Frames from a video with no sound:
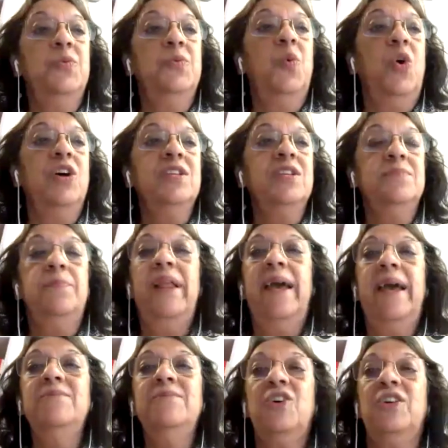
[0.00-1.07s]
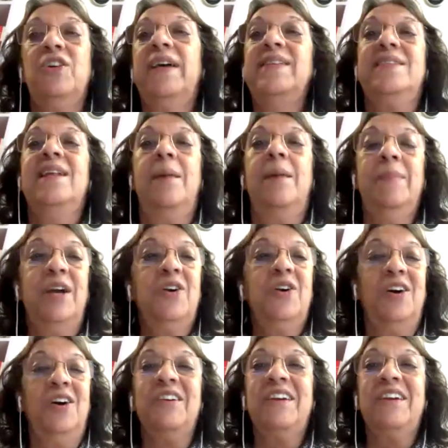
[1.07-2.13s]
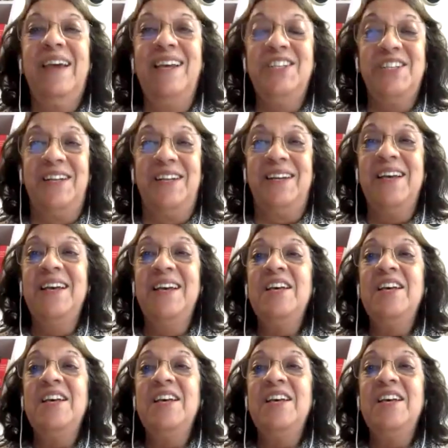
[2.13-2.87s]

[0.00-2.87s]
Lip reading: was blamed on an Islamic congregation.